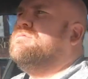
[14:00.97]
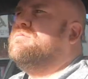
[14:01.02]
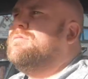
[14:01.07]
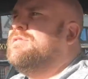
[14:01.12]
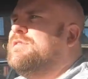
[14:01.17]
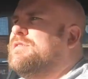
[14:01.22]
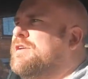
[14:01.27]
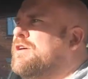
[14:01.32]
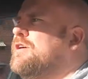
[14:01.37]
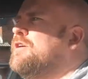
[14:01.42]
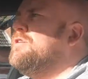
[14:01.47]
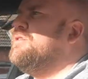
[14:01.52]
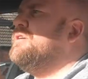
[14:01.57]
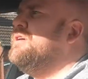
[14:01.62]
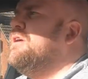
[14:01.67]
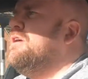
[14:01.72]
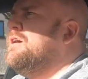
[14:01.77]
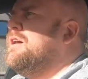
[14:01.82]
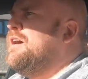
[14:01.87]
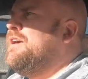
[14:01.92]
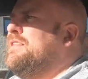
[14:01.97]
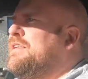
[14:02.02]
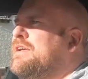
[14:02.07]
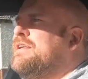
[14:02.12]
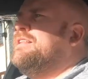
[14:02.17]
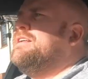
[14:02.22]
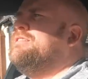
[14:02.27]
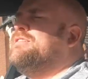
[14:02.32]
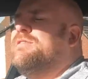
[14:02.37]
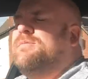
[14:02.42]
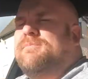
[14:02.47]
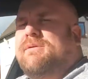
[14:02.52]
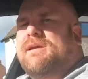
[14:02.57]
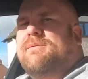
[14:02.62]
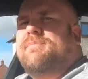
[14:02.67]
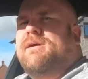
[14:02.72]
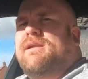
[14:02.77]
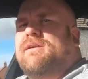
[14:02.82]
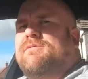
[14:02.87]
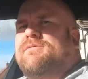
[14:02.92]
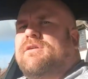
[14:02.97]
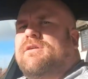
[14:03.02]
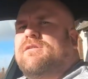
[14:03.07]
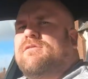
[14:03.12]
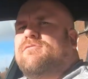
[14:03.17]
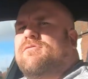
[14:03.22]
So I think that's a big benefit of